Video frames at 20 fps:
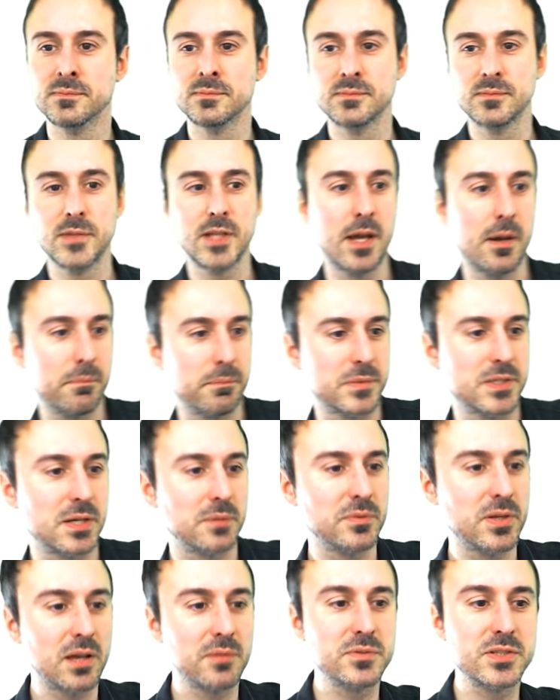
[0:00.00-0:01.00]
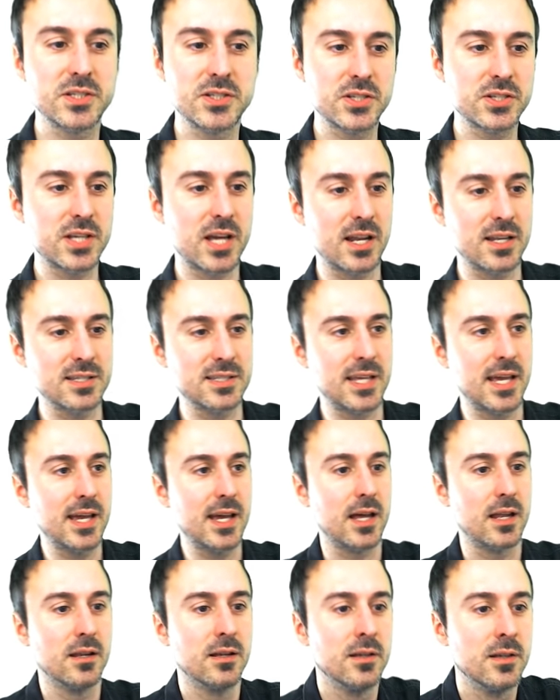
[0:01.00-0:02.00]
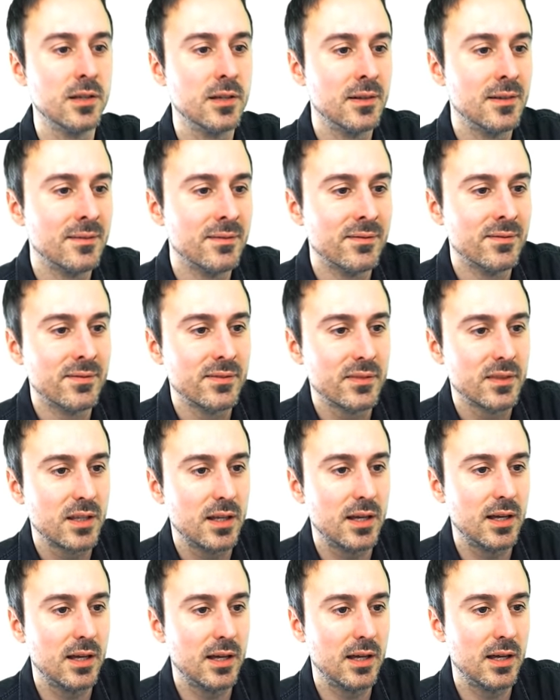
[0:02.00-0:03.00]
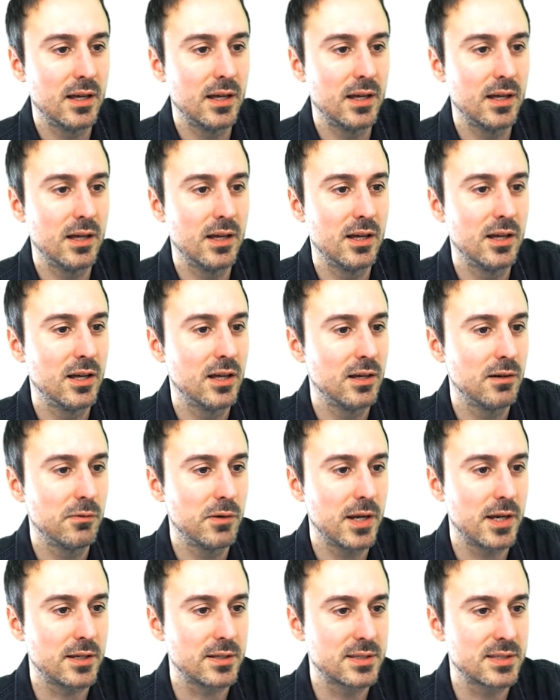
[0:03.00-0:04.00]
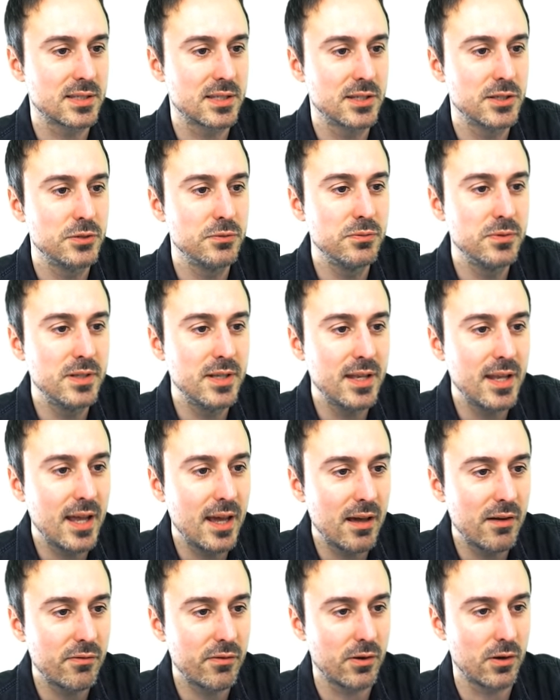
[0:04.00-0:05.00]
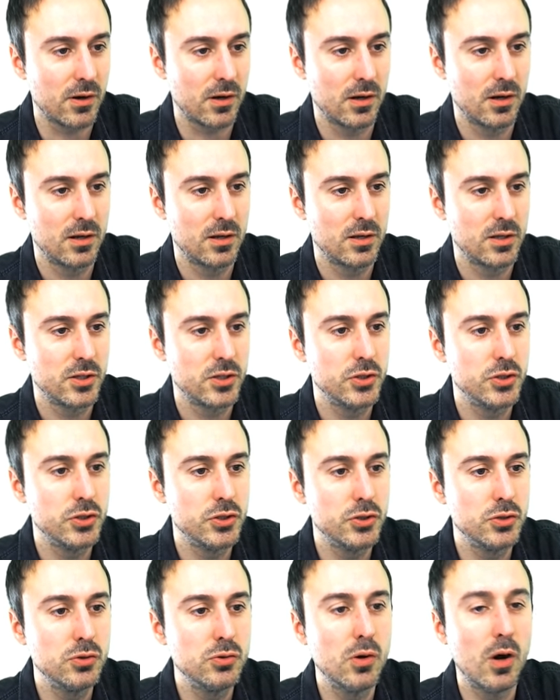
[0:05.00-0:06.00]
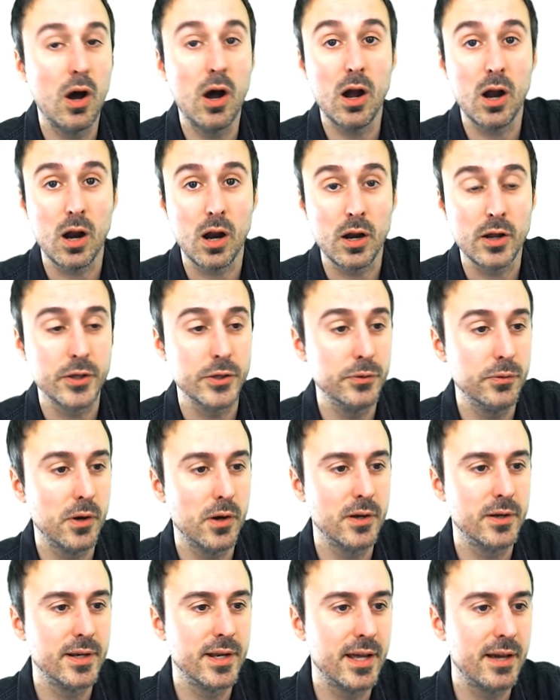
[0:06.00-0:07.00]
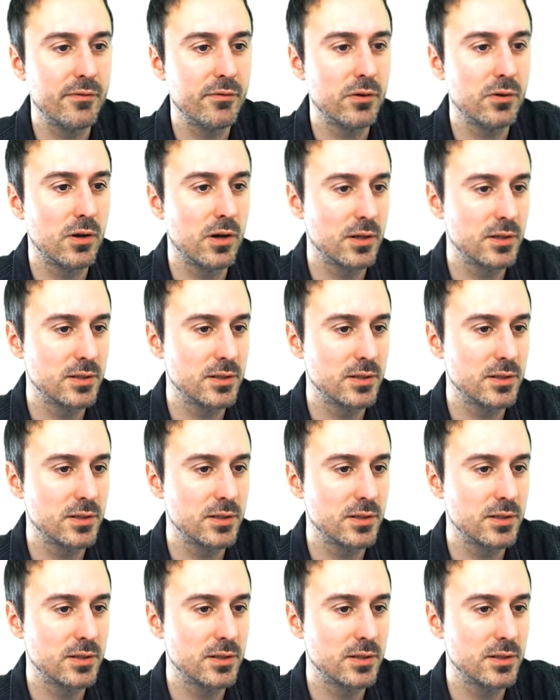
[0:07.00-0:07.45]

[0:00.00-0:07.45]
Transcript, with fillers: Yep, sometimes you just got to say it. Uh, what else? You never, you are, you are never on